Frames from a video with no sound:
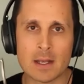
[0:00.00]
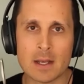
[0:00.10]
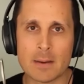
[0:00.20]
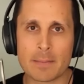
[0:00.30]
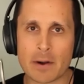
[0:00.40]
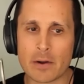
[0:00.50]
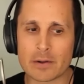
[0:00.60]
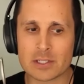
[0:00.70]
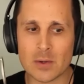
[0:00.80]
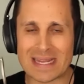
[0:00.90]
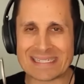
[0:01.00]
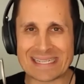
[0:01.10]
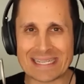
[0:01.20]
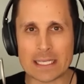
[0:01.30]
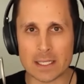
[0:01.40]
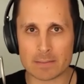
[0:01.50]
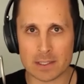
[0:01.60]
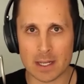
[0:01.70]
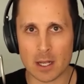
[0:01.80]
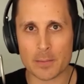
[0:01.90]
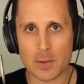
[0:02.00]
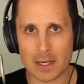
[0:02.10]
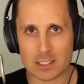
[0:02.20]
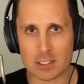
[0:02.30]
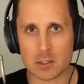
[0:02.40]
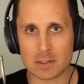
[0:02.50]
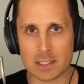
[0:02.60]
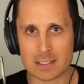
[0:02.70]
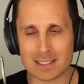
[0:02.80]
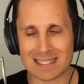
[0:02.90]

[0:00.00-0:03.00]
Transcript: but also a team to help you execute this.